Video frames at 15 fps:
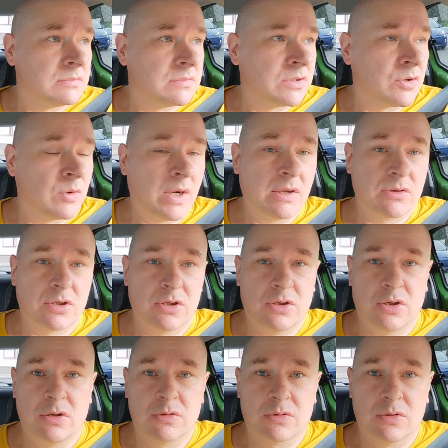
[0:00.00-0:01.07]
throughout the
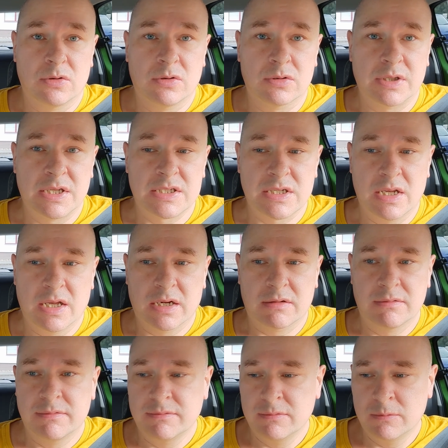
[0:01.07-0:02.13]
whole route it's like
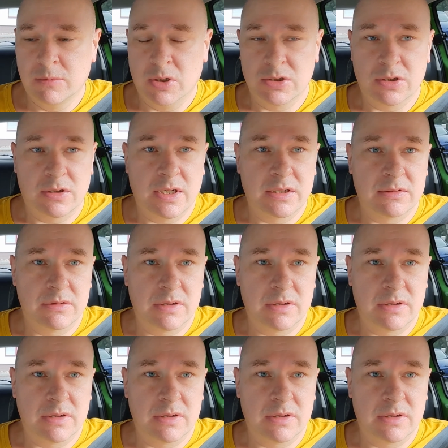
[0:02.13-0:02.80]
water and